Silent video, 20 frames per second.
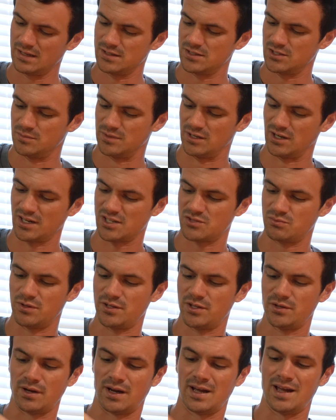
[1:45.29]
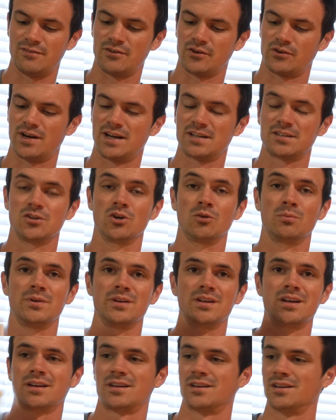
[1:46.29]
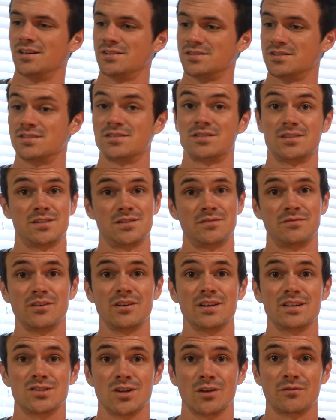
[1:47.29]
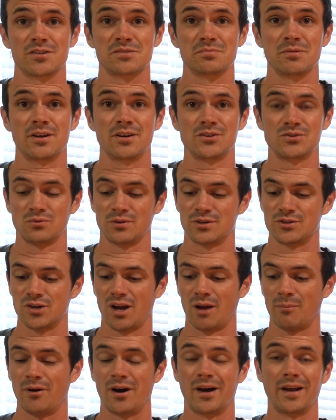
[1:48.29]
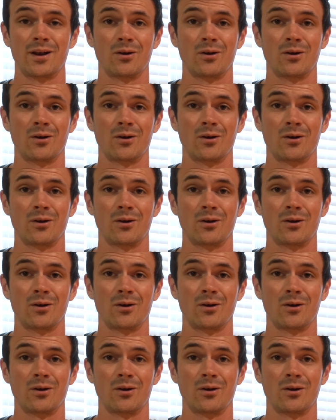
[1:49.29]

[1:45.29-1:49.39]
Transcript: To be honest with you, I haven't cracked it open yet because it's a very self-explanatory tripod.